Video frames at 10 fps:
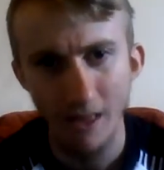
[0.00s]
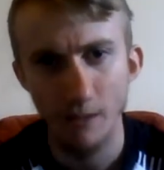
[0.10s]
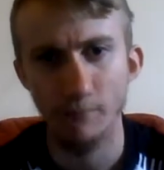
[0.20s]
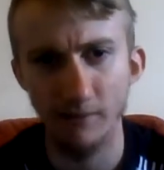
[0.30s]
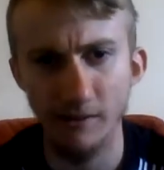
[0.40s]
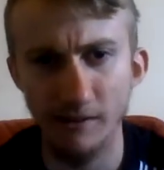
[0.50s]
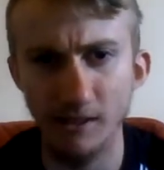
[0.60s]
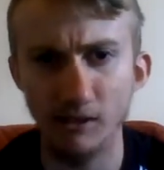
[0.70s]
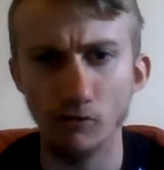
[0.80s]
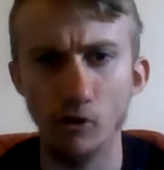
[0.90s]

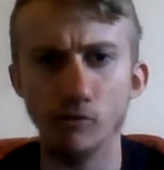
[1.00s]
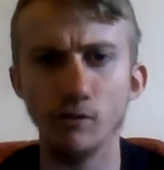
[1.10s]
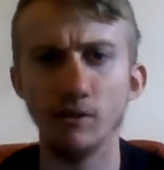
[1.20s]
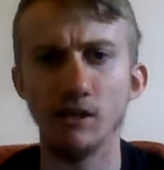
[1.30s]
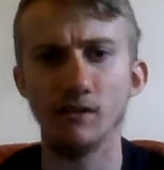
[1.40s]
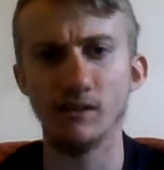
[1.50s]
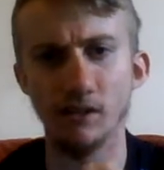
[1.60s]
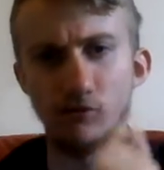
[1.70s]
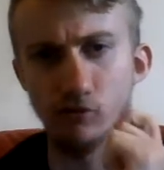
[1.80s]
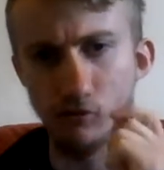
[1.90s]
beating Rotherham United
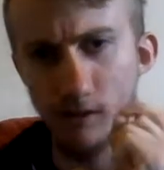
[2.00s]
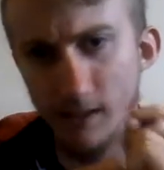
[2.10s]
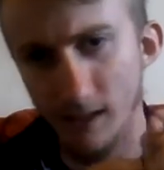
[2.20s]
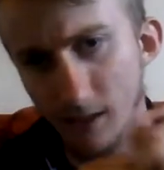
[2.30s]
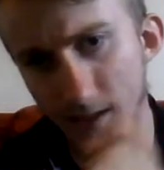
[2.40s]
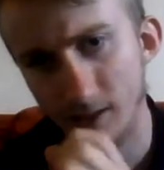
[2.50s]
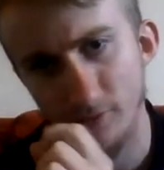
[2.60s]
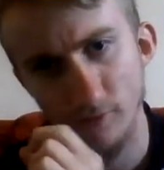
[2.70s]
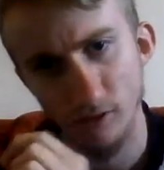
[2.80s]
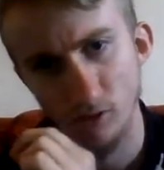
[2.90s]
3-0 in a
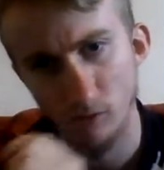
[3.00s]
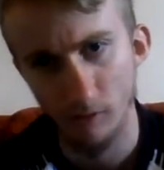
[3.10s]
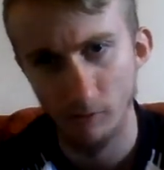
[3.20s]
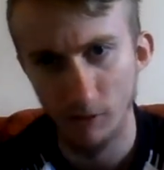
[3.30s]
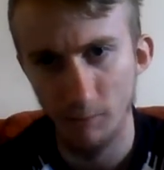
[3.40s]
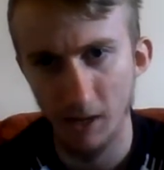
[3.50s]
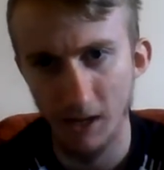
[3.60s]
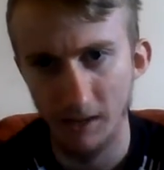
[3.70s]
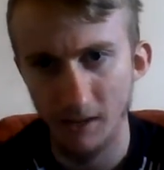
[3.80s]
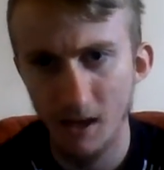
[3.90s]
first round replay,